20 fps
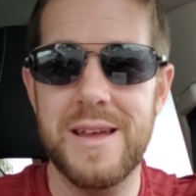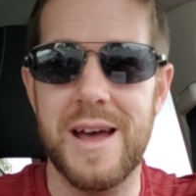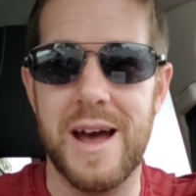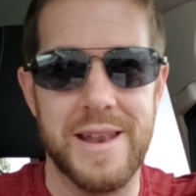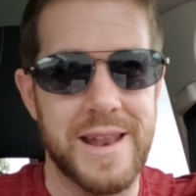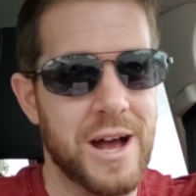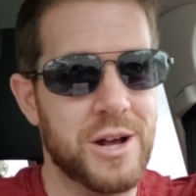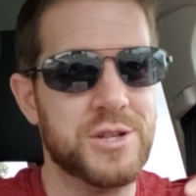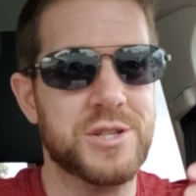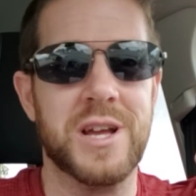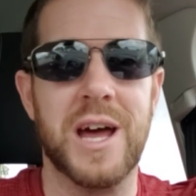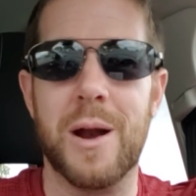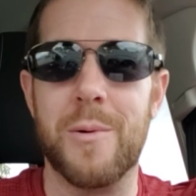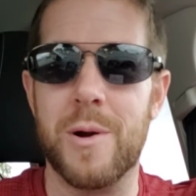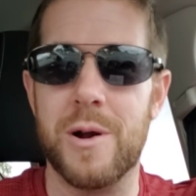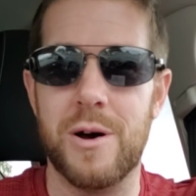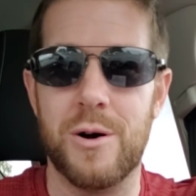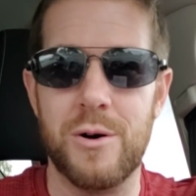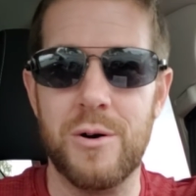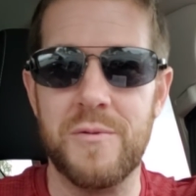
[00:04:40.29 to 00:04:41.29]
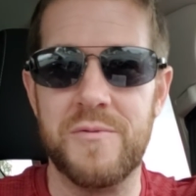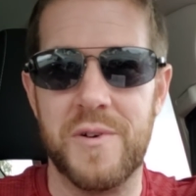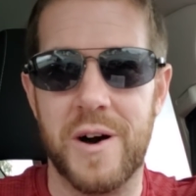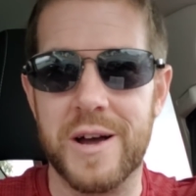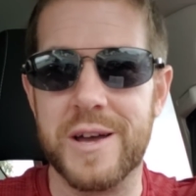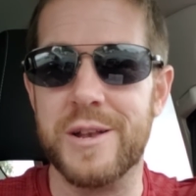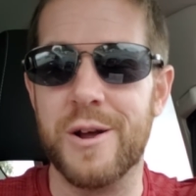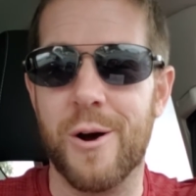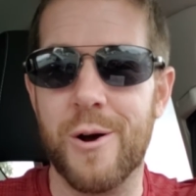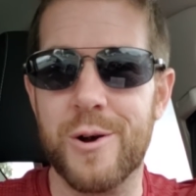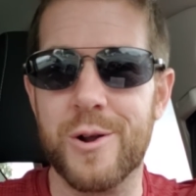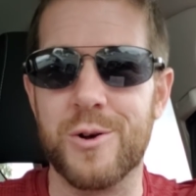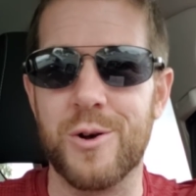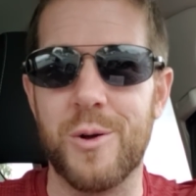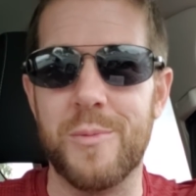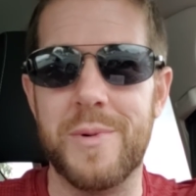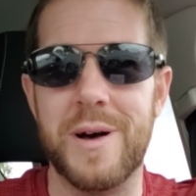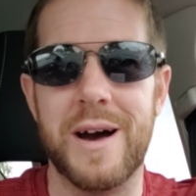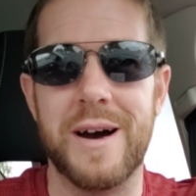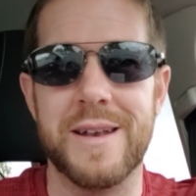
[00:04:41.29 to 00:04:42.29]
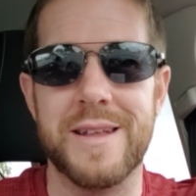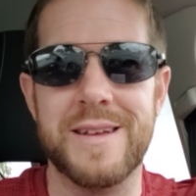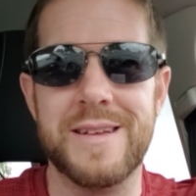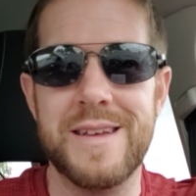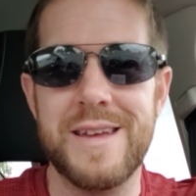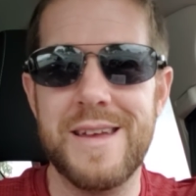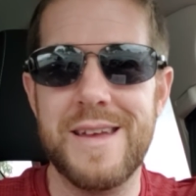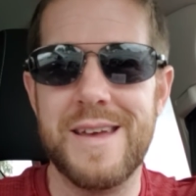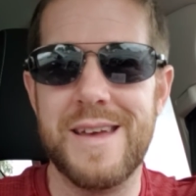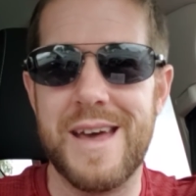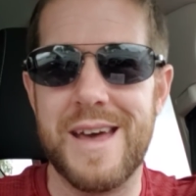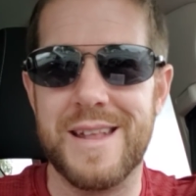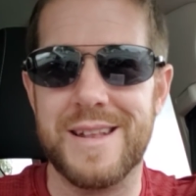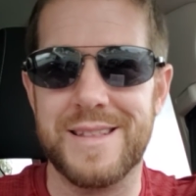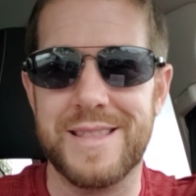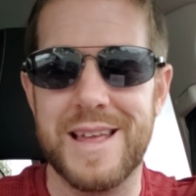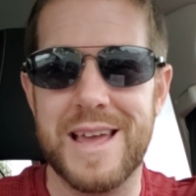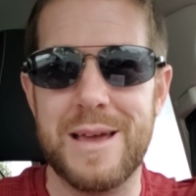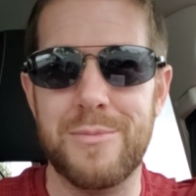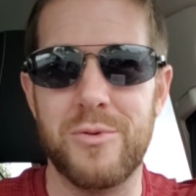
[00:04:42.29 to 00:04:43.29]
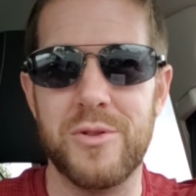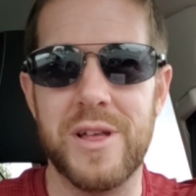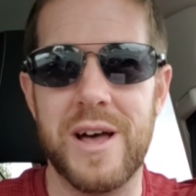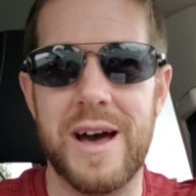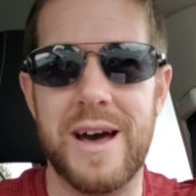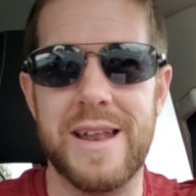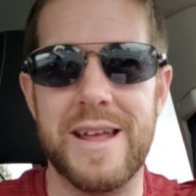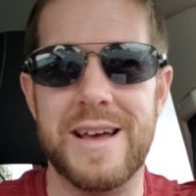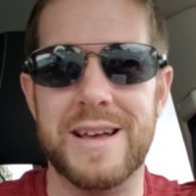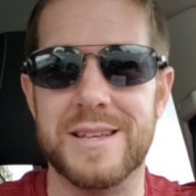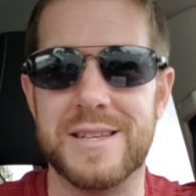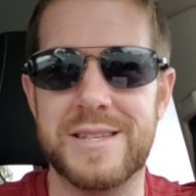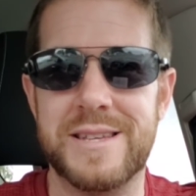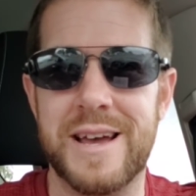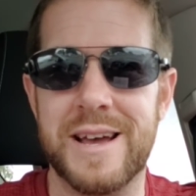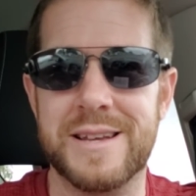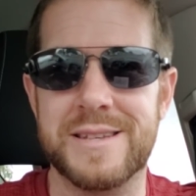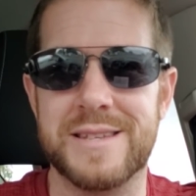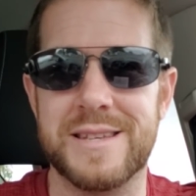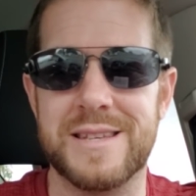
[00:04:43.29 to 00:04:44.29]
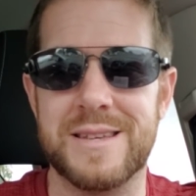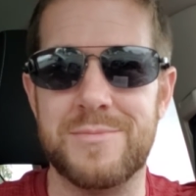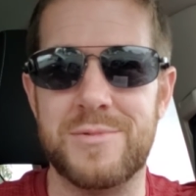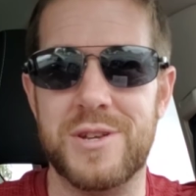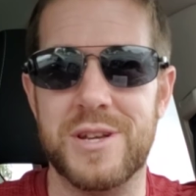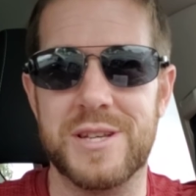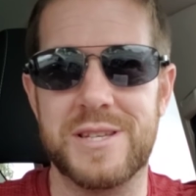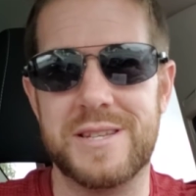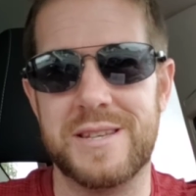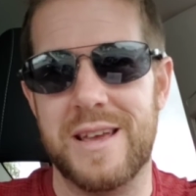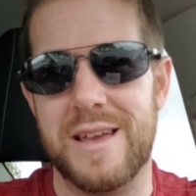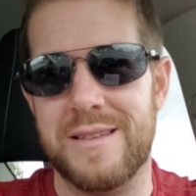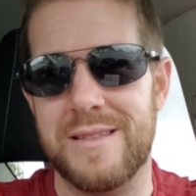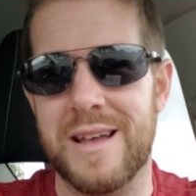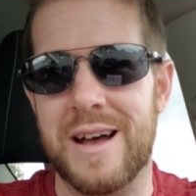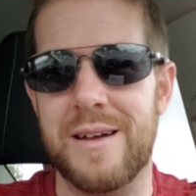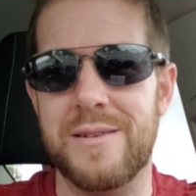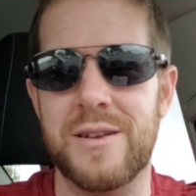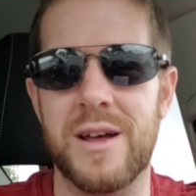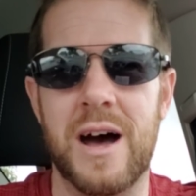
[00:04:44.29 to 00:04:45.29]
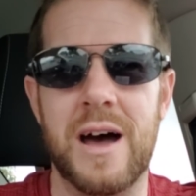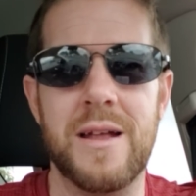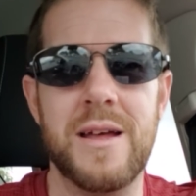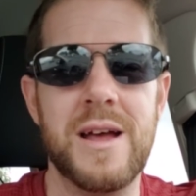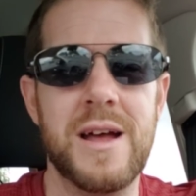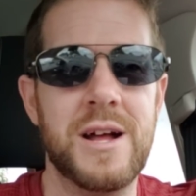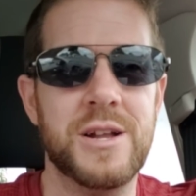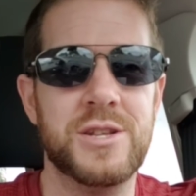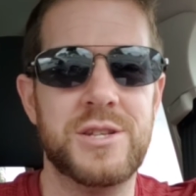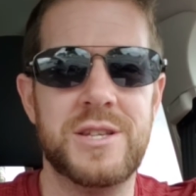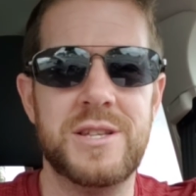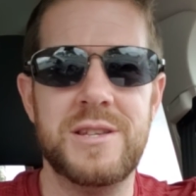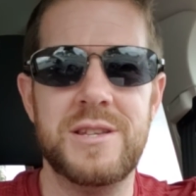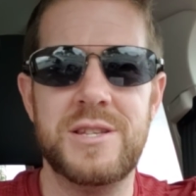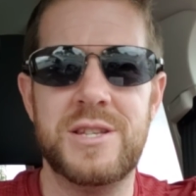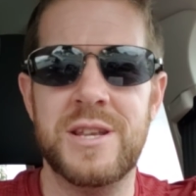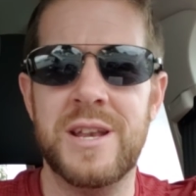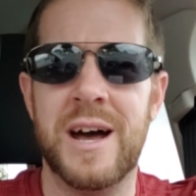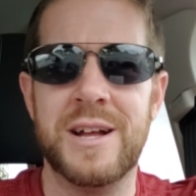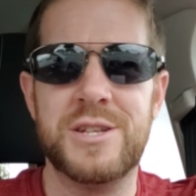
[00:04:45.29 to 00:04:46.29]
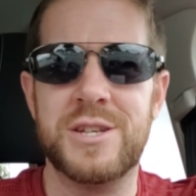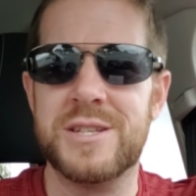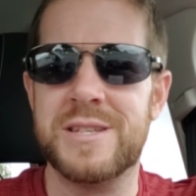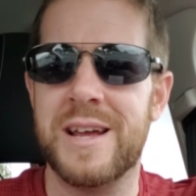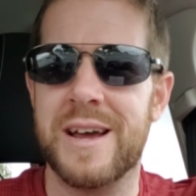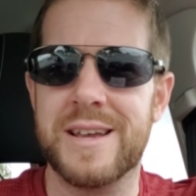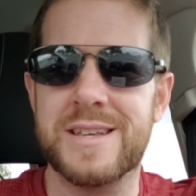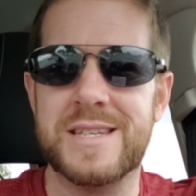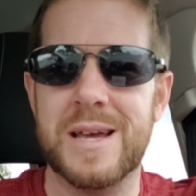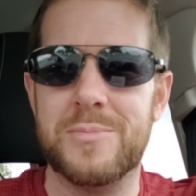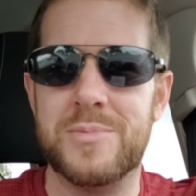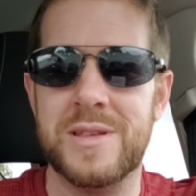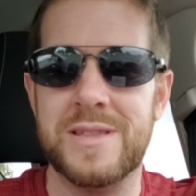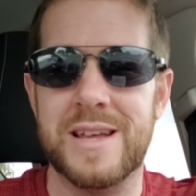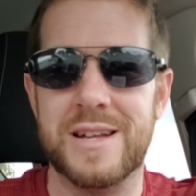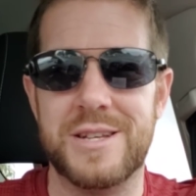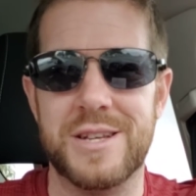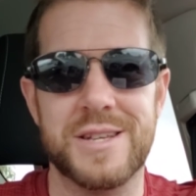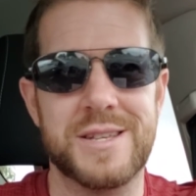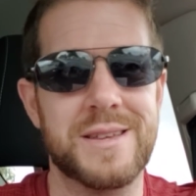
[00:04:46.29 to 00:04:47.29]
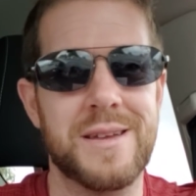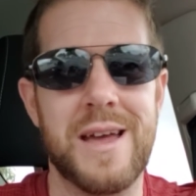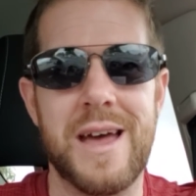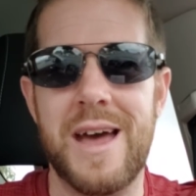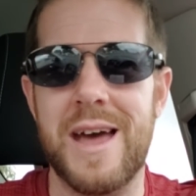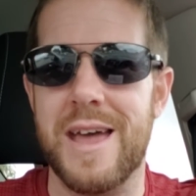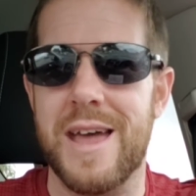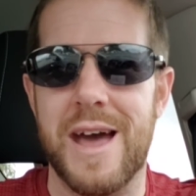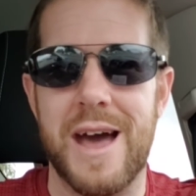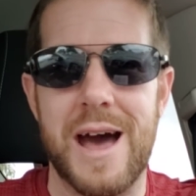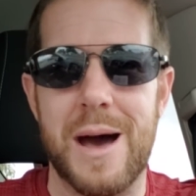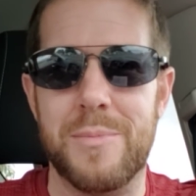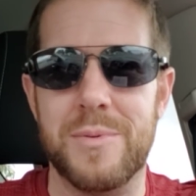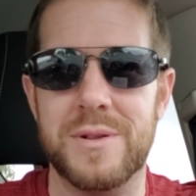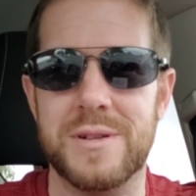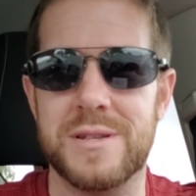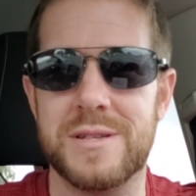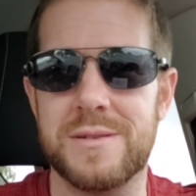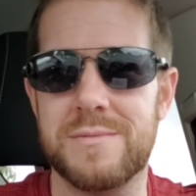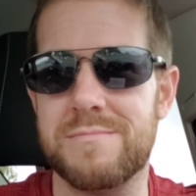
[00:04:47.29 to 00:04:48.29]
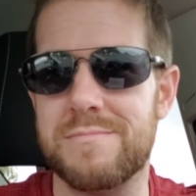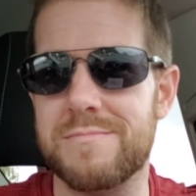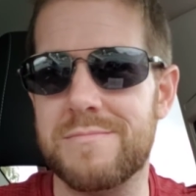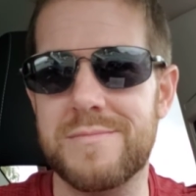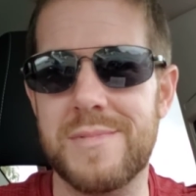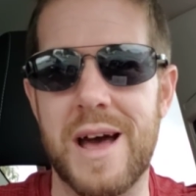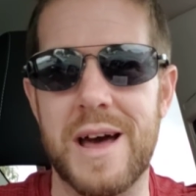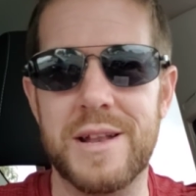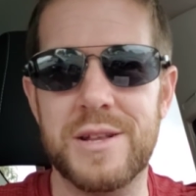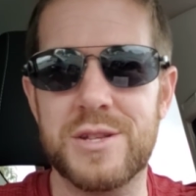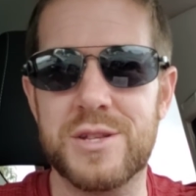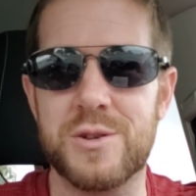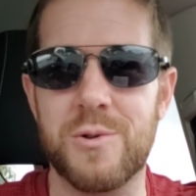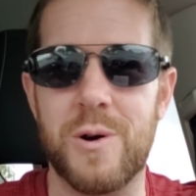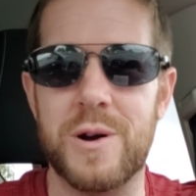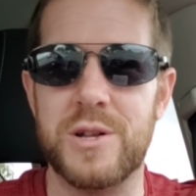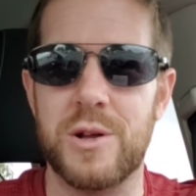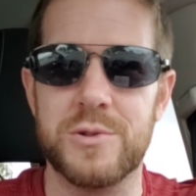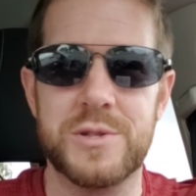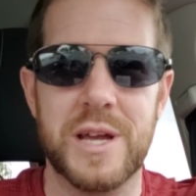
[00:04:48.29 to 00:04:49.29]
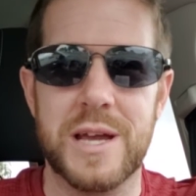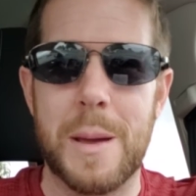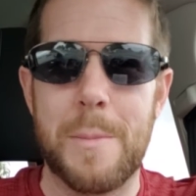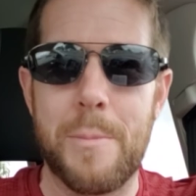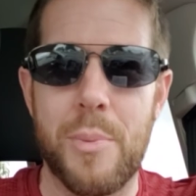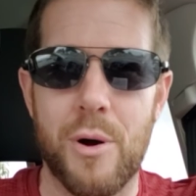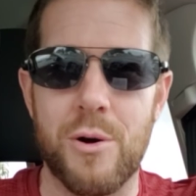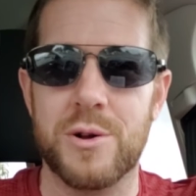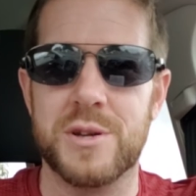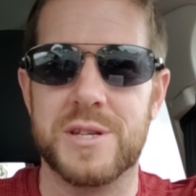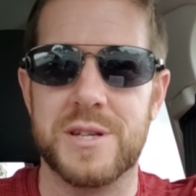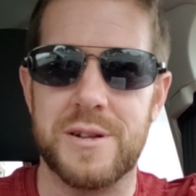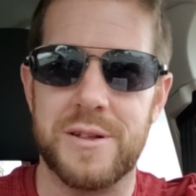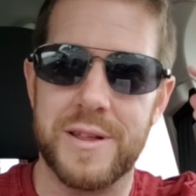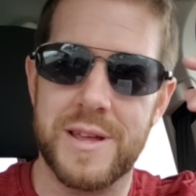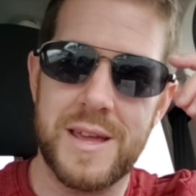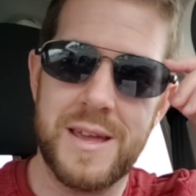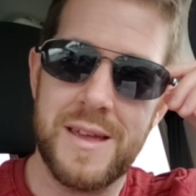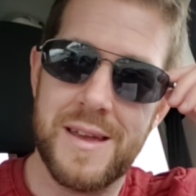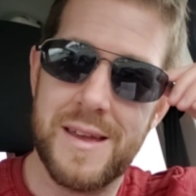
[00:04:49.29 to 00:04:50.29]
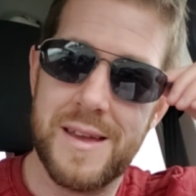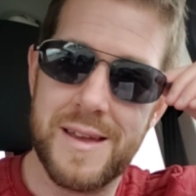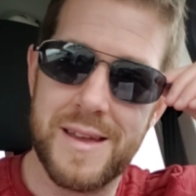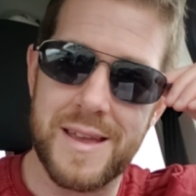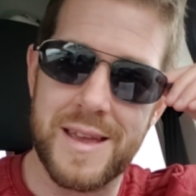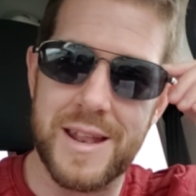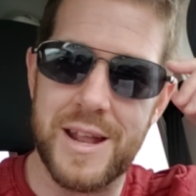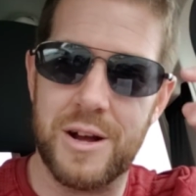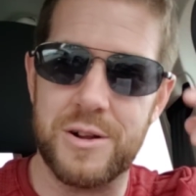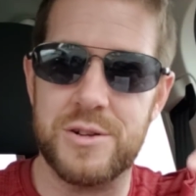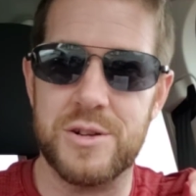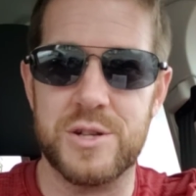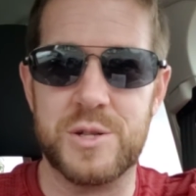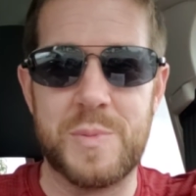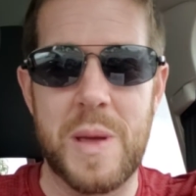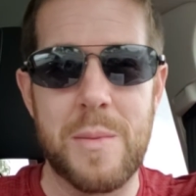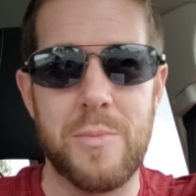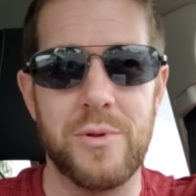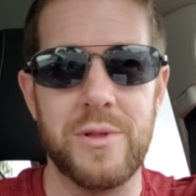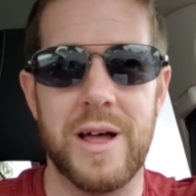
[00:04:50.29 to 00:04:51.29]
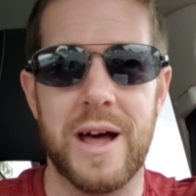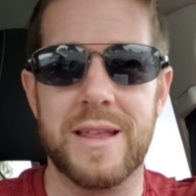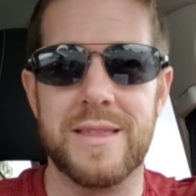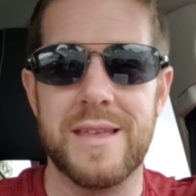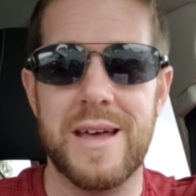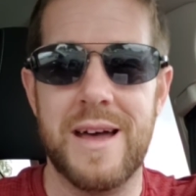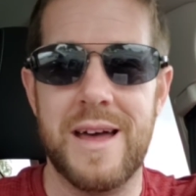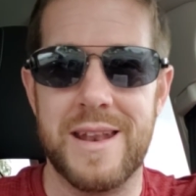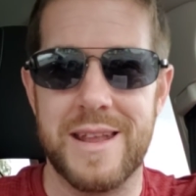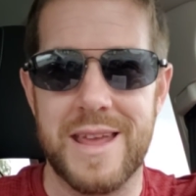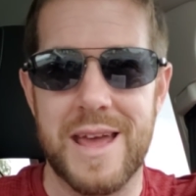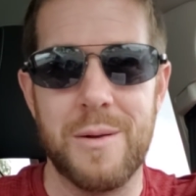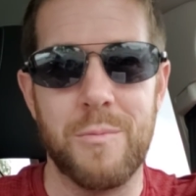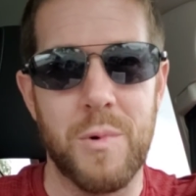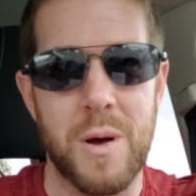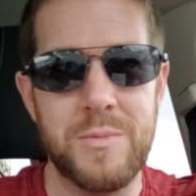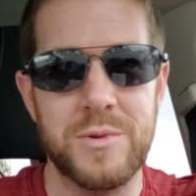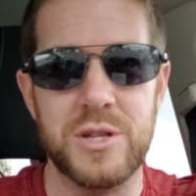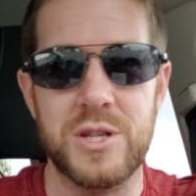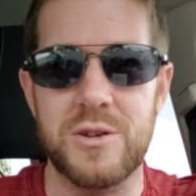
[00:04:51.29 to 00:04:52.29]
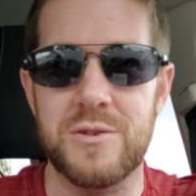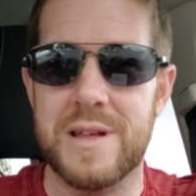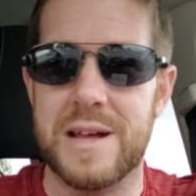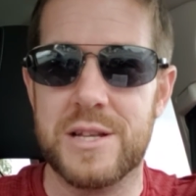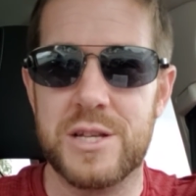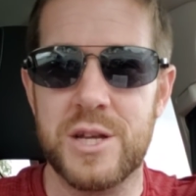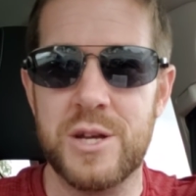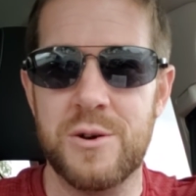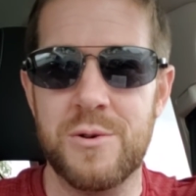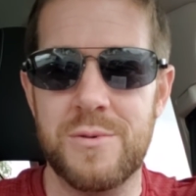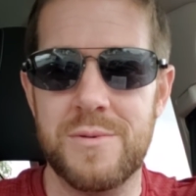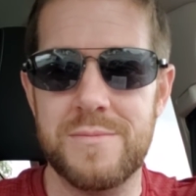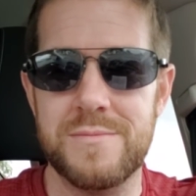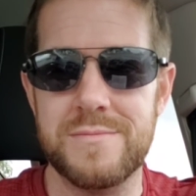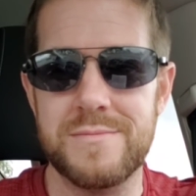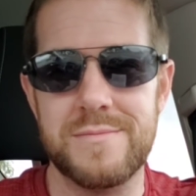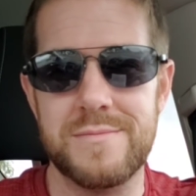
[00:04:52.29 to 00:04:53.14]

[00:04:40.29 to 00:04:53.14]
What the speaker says: And now she's got to write a whole fucking article about it and label that as sexism, just say not accepting that just, hey, it happens. End of story, don't take it personally. You know, there's people like that. And again, women do that too.